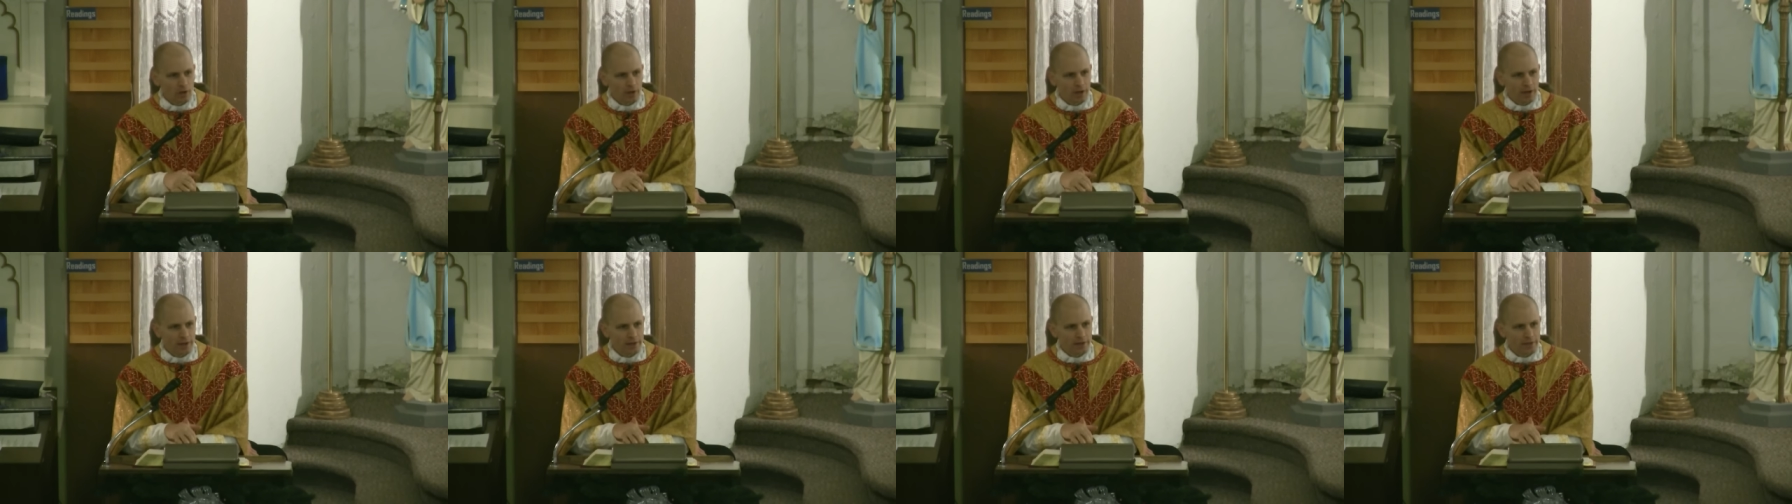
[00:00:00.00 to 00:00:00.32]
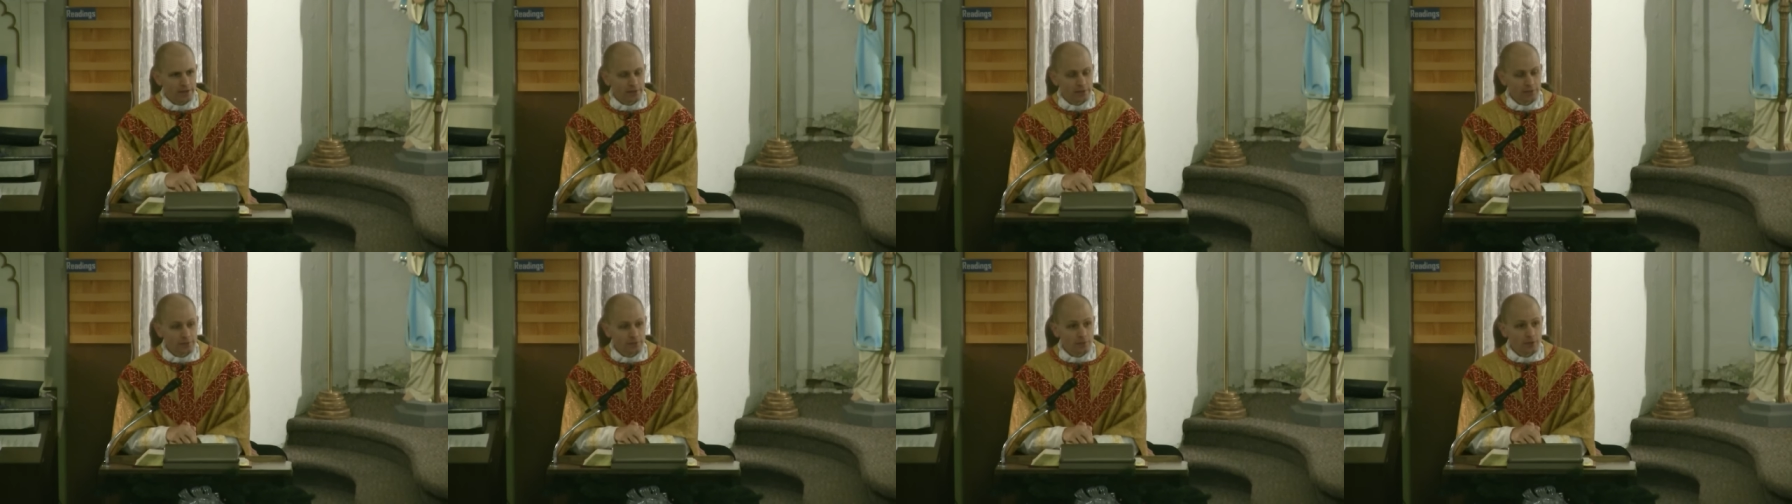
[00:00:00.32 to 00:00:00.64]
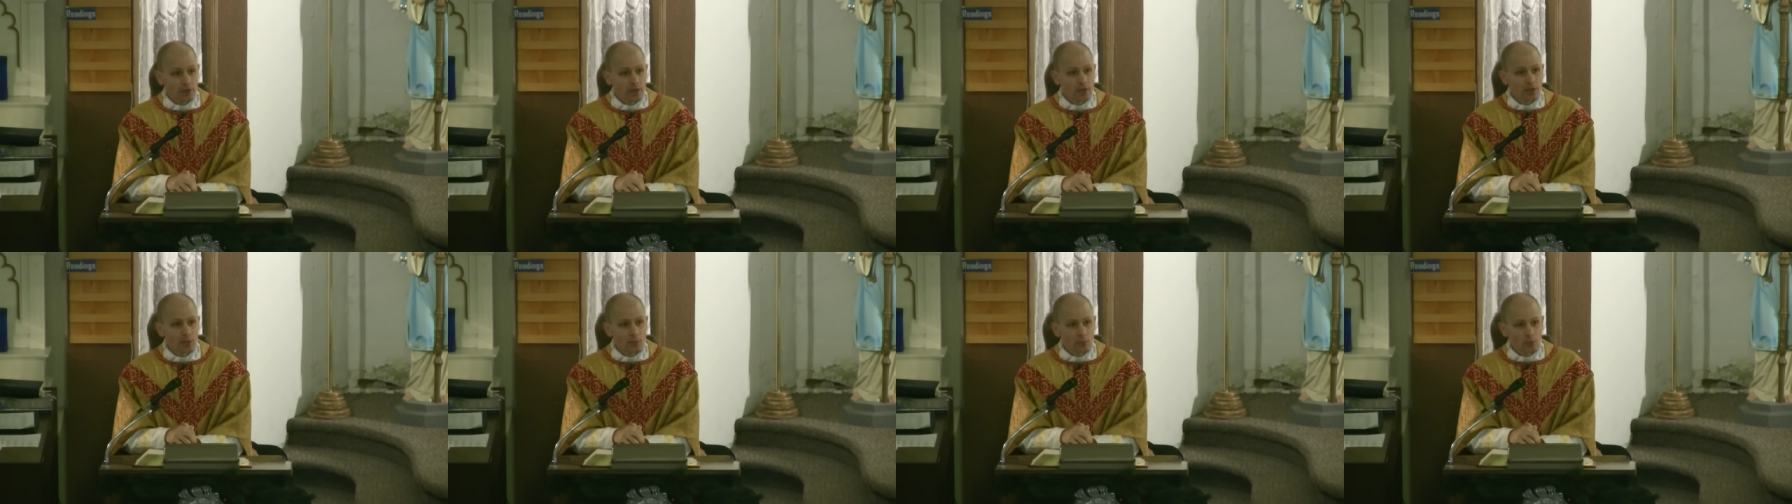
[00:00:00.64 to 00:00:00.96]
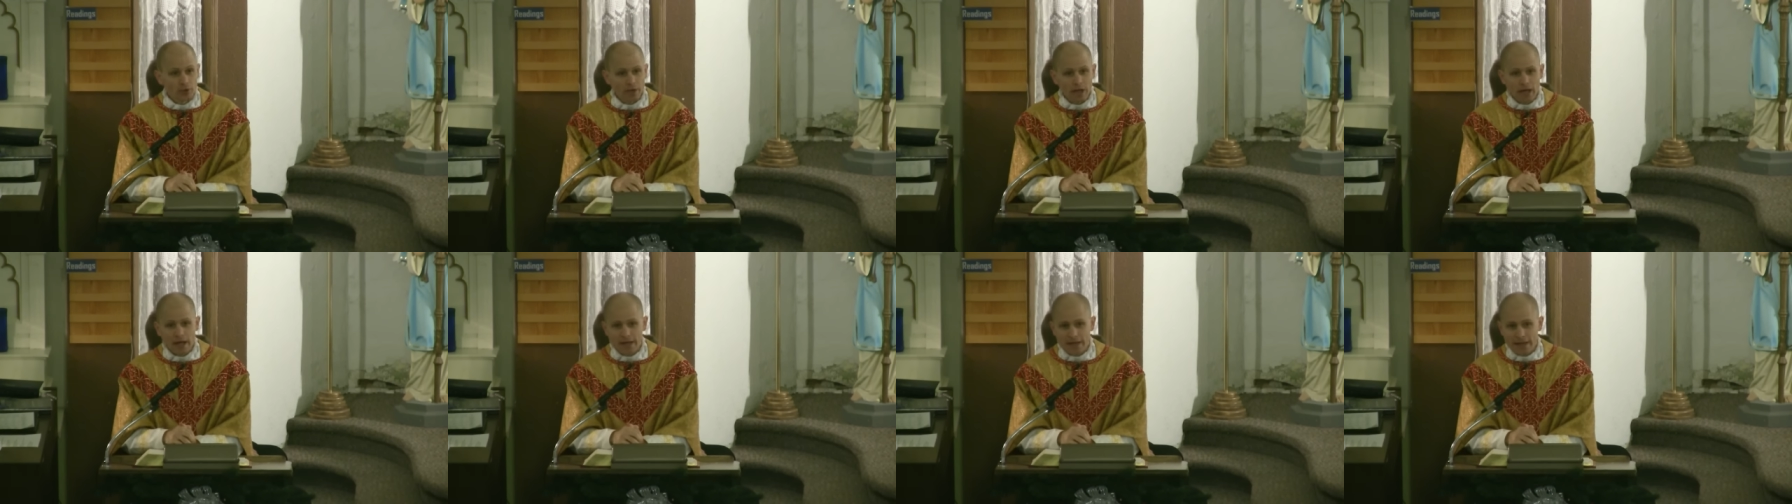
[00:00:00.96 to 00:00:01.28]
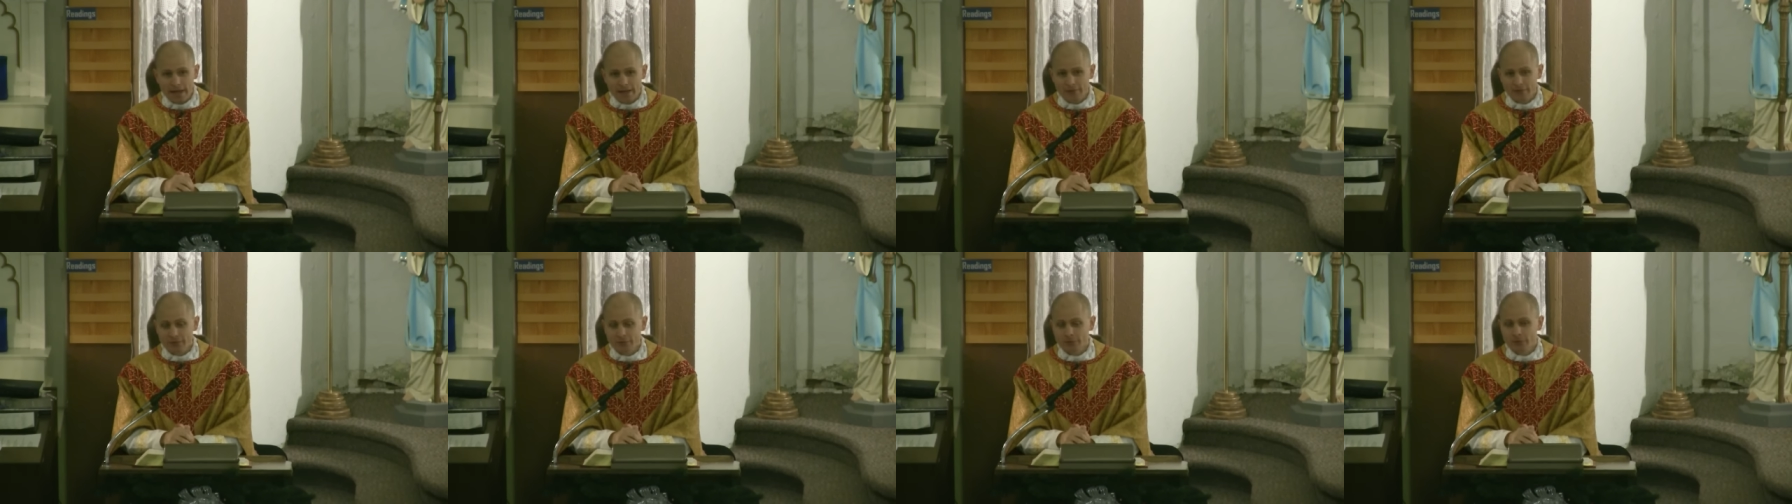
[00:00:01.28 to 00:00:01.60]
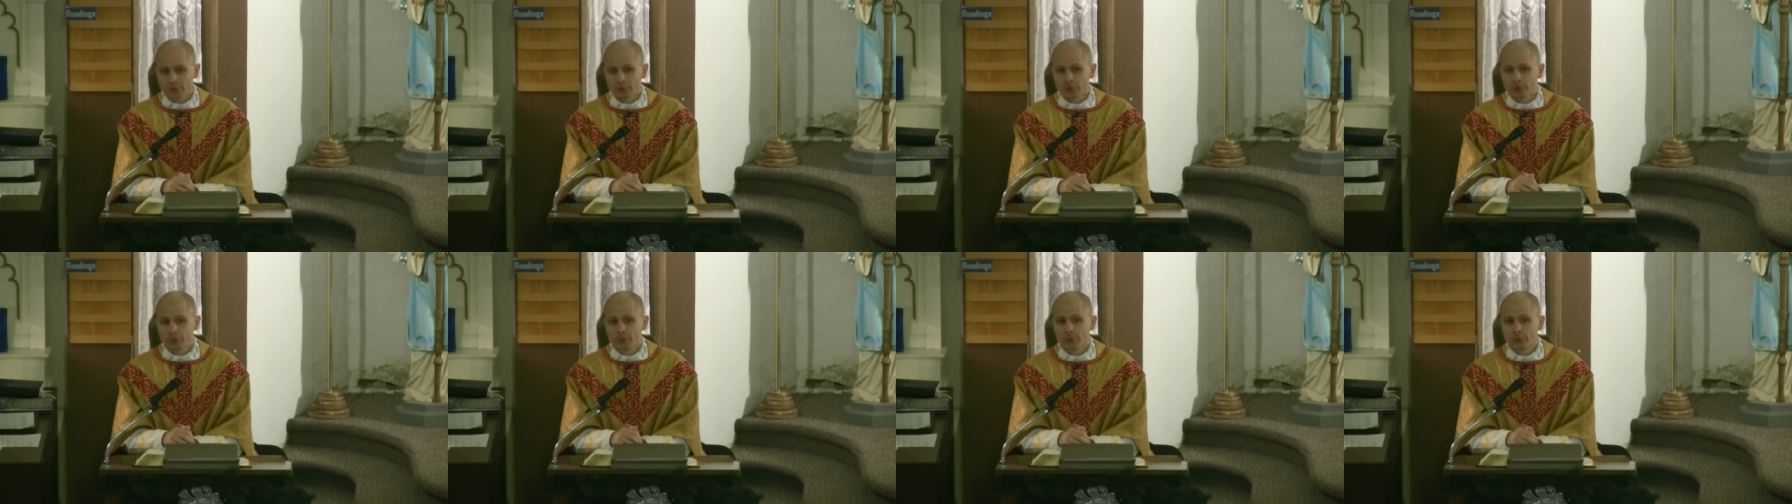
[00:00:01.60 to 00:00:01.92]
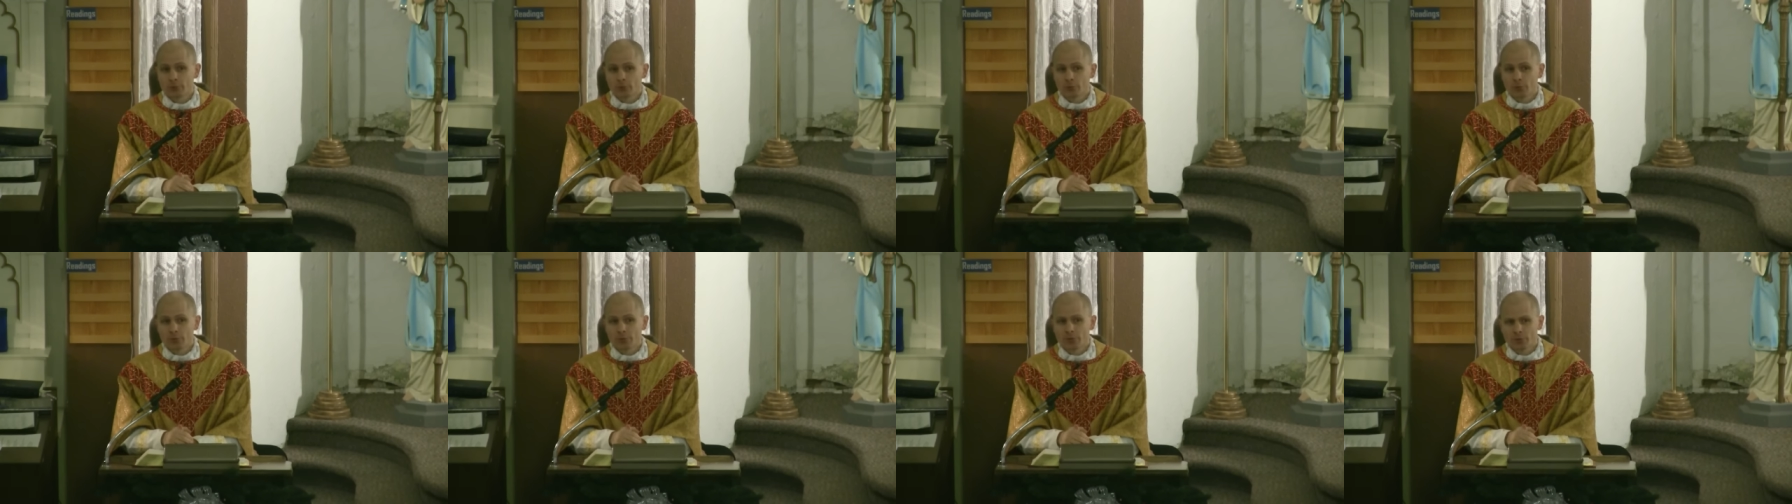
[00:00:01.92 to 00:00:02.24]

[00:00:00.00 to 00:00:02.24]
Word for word: why, is well, God asks us to,